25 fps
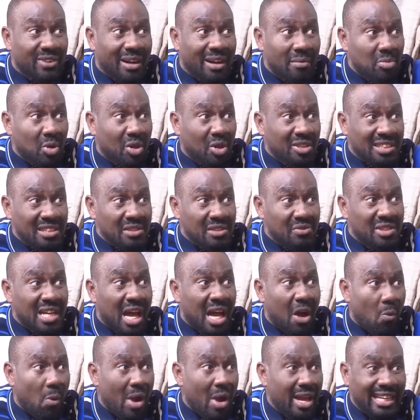if I'm not even
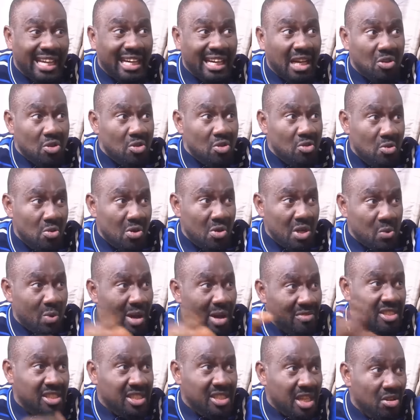aware that I don't know his
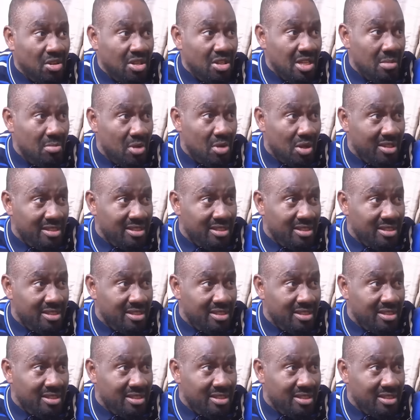wife cheated on him. You